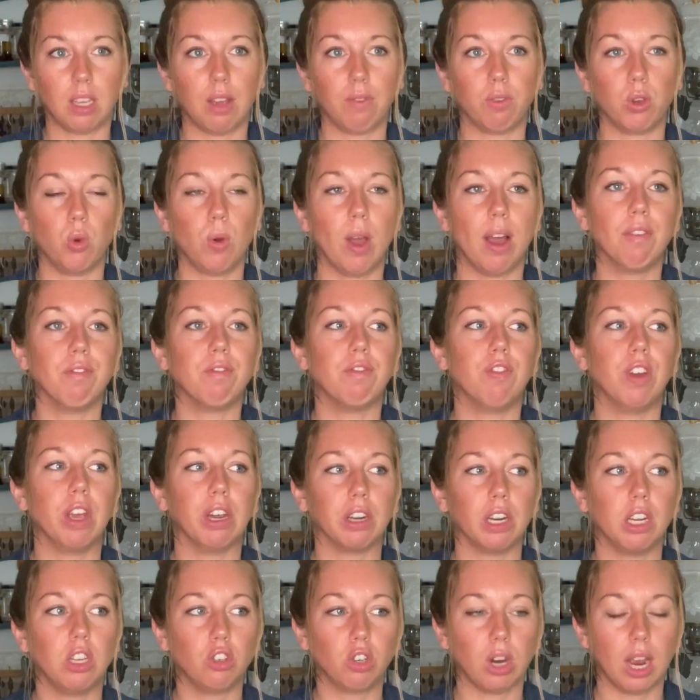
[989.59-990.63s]
If you have
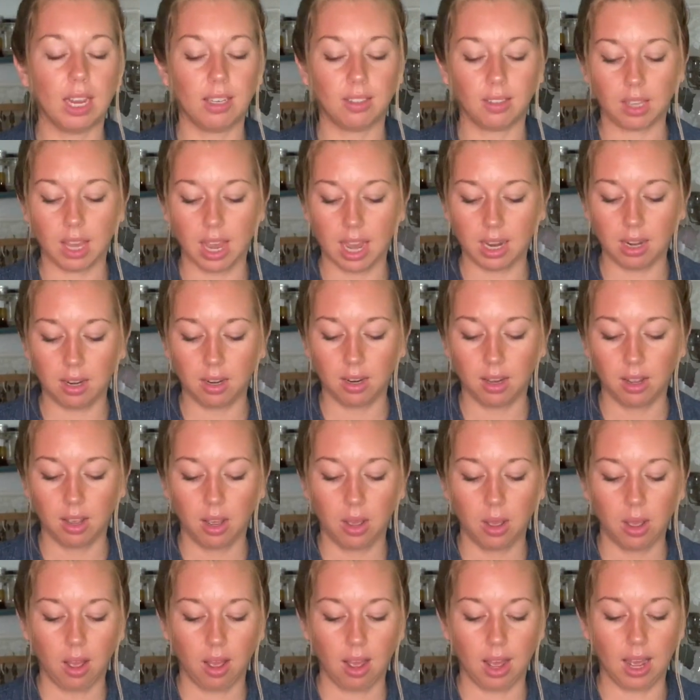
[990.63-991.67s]
very dry skin,
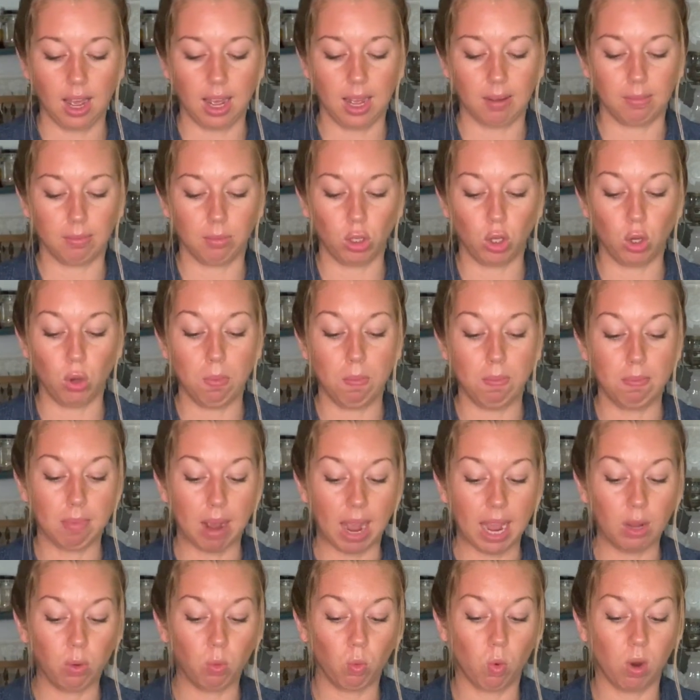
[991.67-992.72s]
you
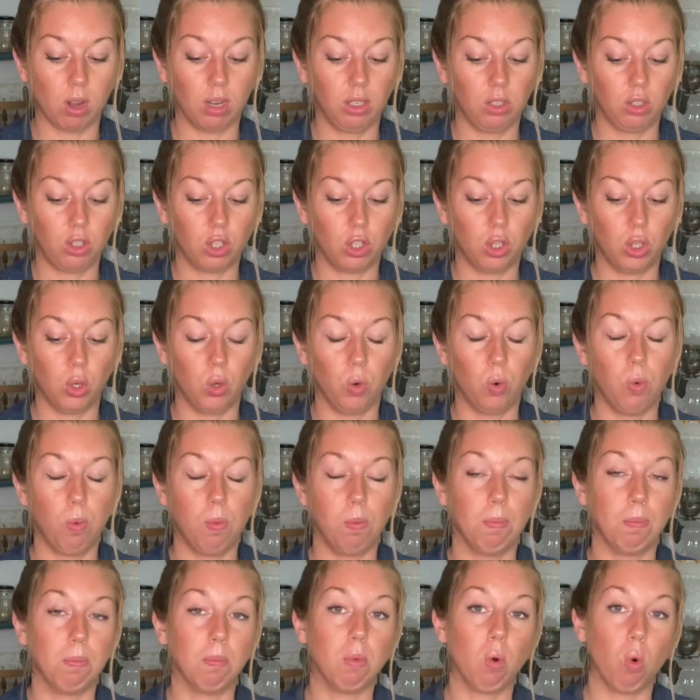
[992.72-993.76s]
might want to
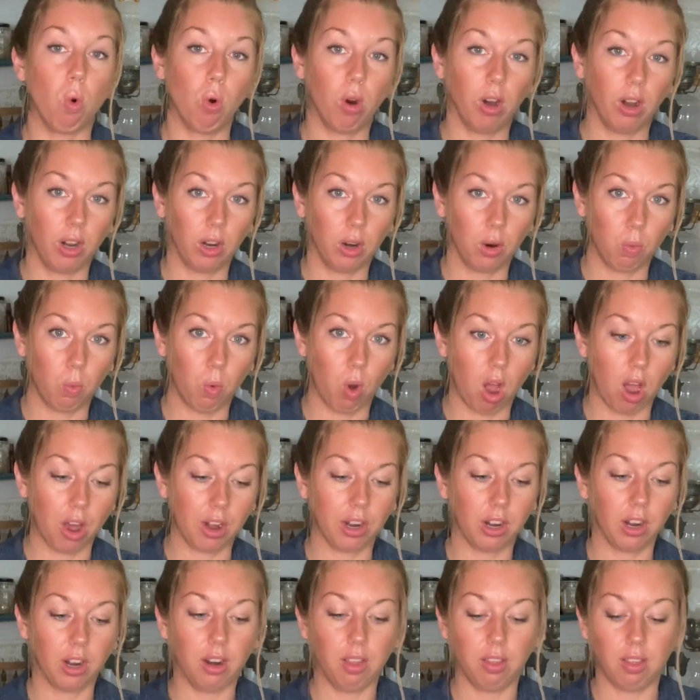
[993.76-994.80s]
do more
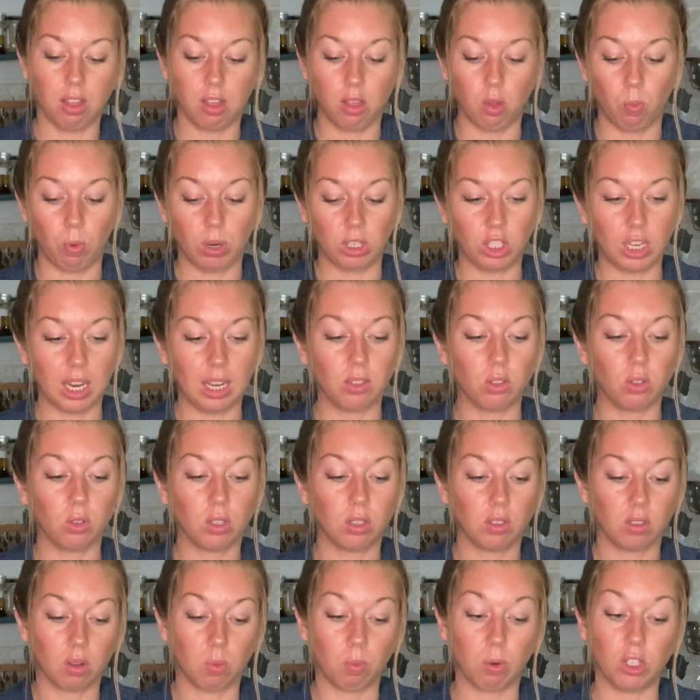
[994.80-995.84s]
water than the witch hazel,
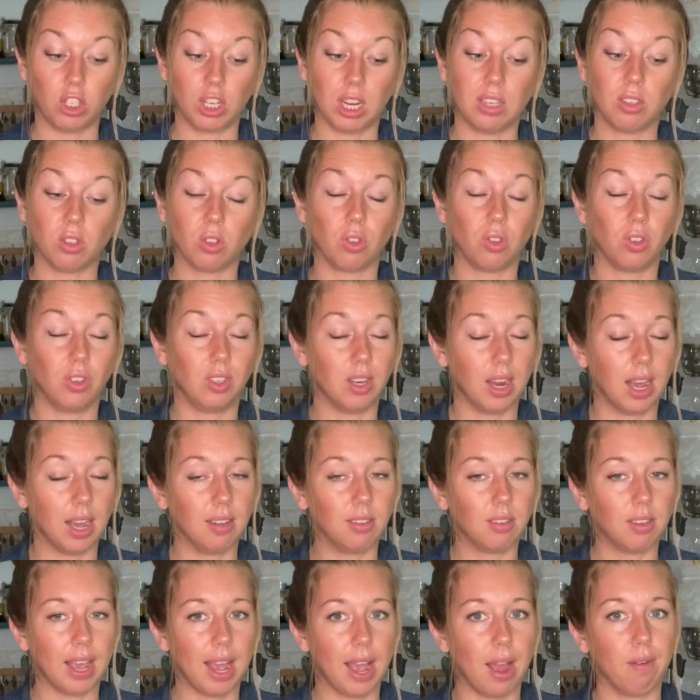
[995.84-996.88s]
because the witch hazel
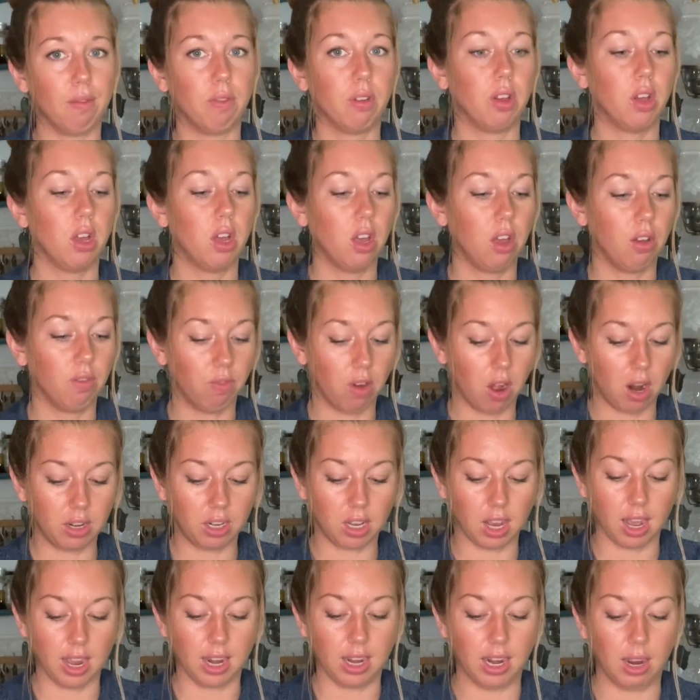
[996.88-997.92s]
does have
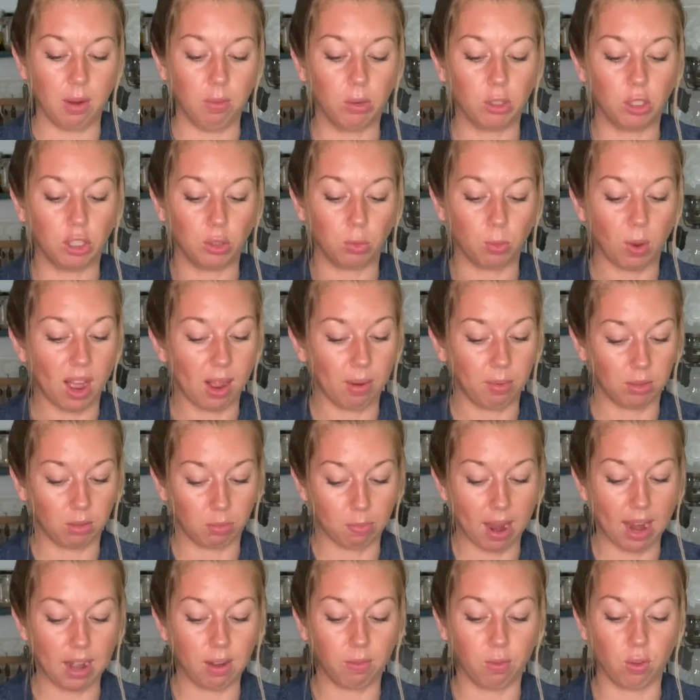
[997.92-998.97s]
vodka in it, which is why I was
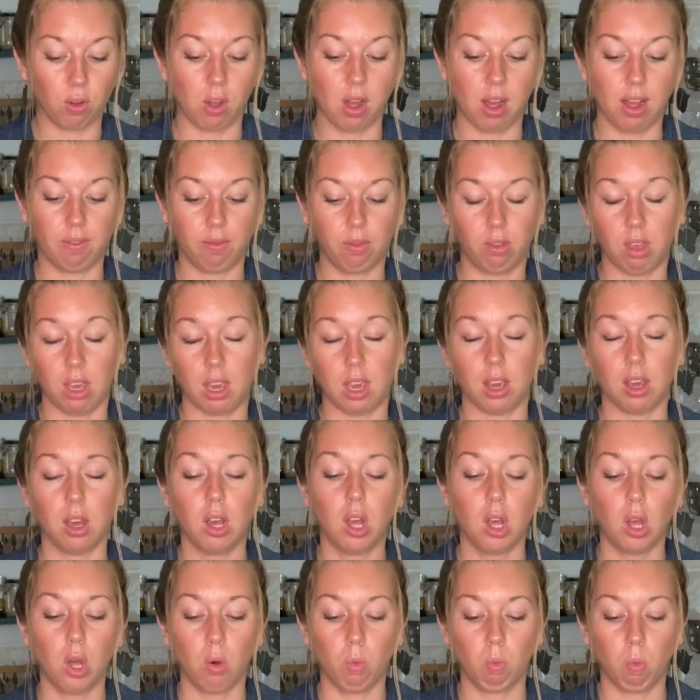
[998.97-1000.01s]
mindful of the
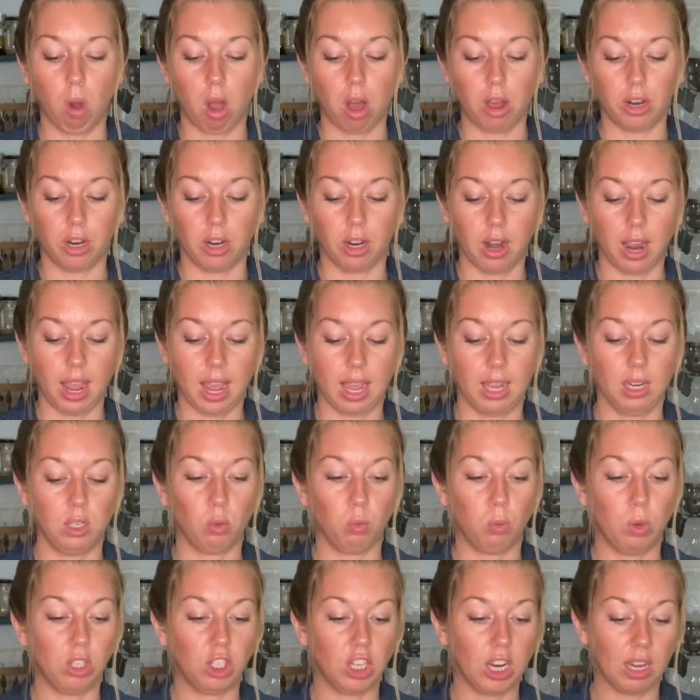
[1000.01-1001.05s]
water and
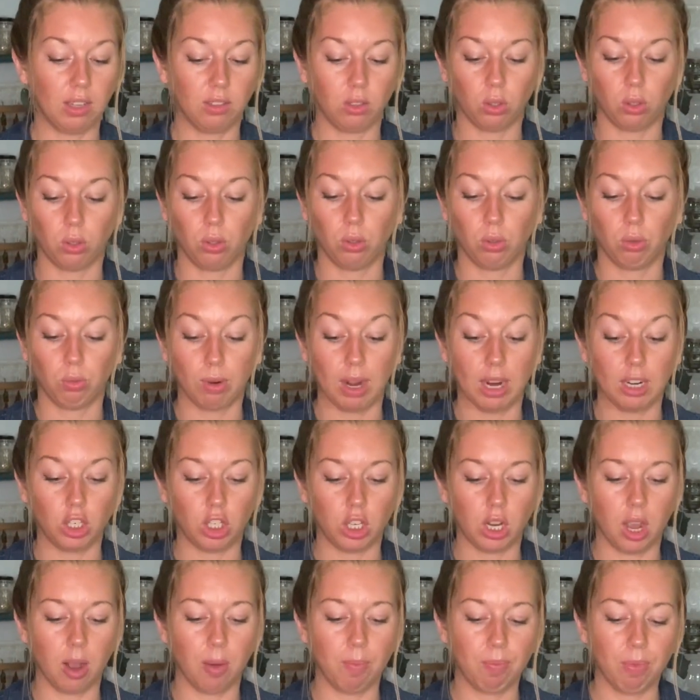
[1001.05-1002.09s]
witch hazel
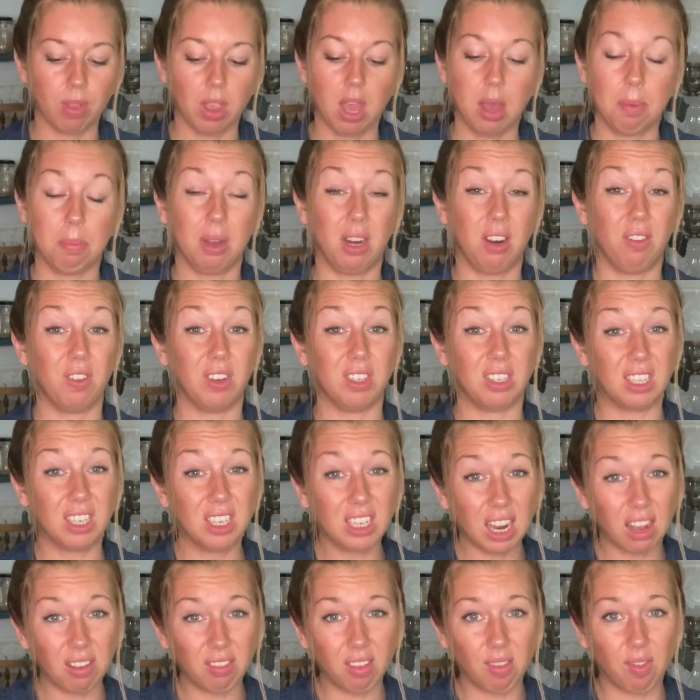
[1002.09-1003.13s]
ratio. But if it
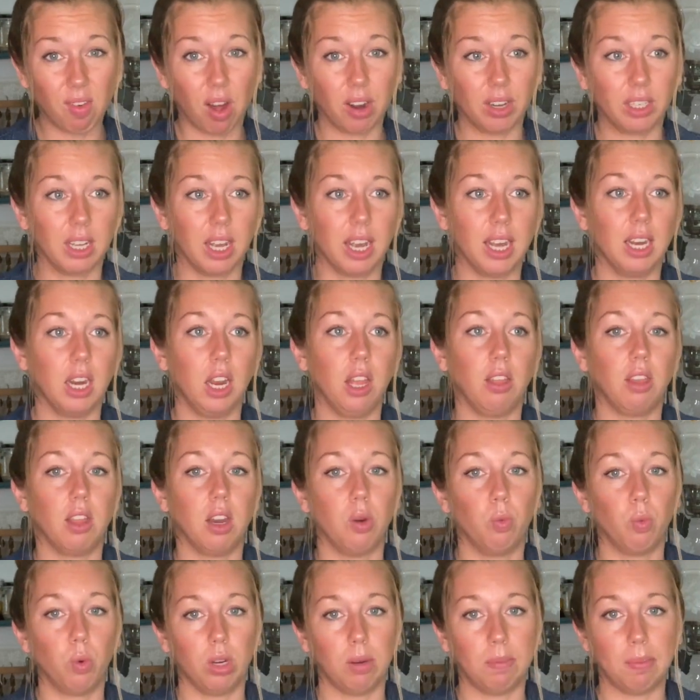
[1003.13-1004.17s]
didn't have the vodka in it, then
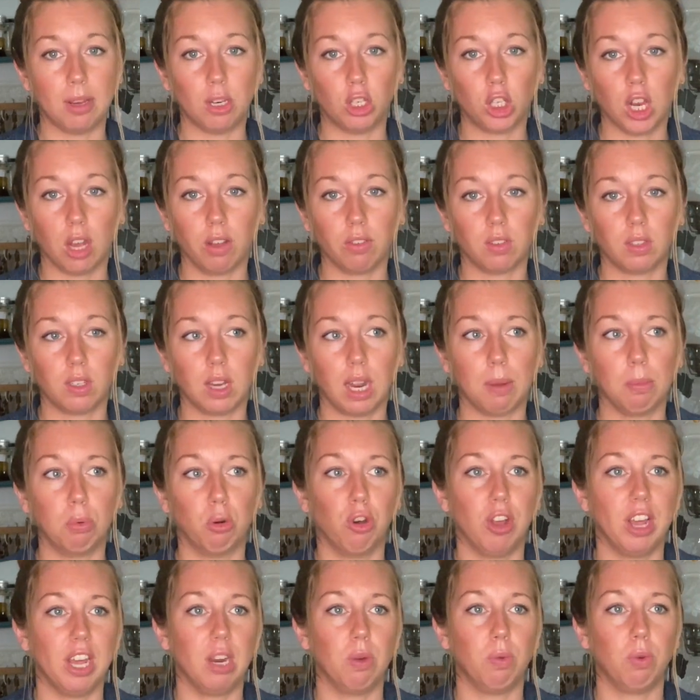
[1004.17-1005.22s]
it wouldn't be shelf
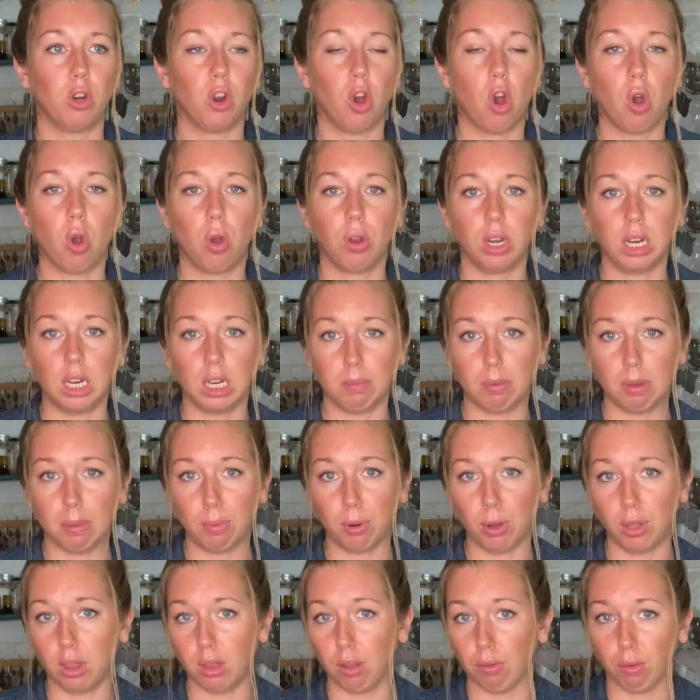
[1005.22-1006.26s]
stable, and it would need to be
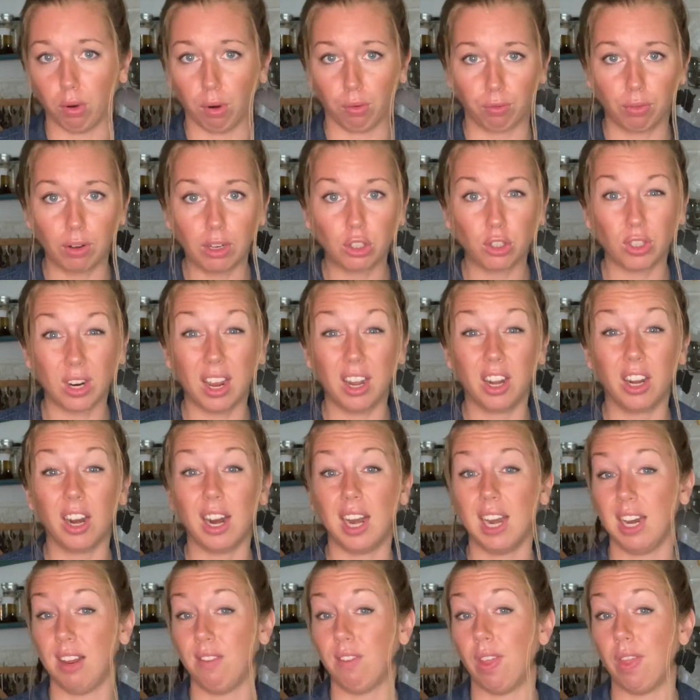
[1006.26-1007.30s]
put in the refrigerator,
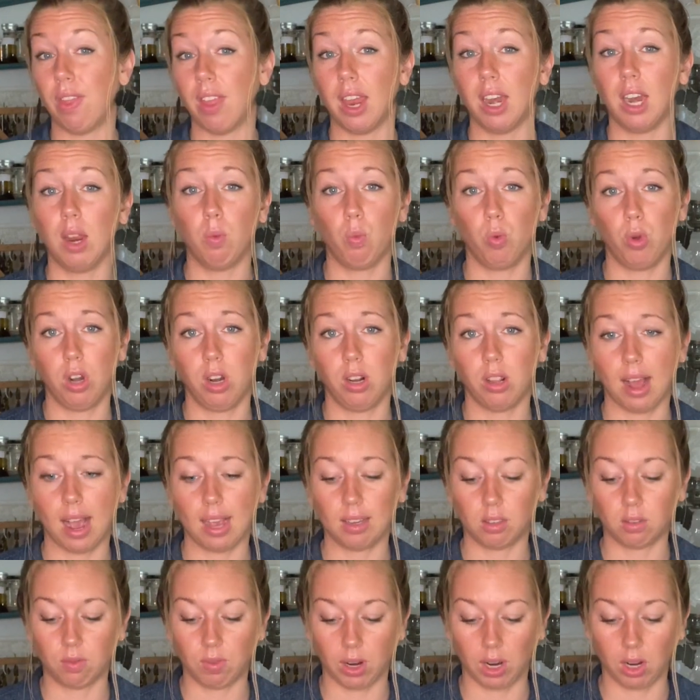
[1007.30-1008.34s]
and even then it wouldn't
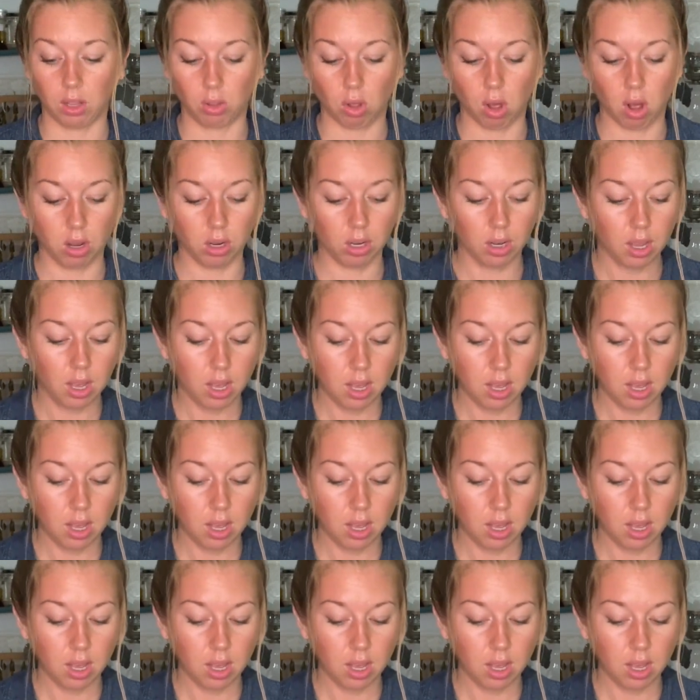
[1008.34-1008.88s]
last very long.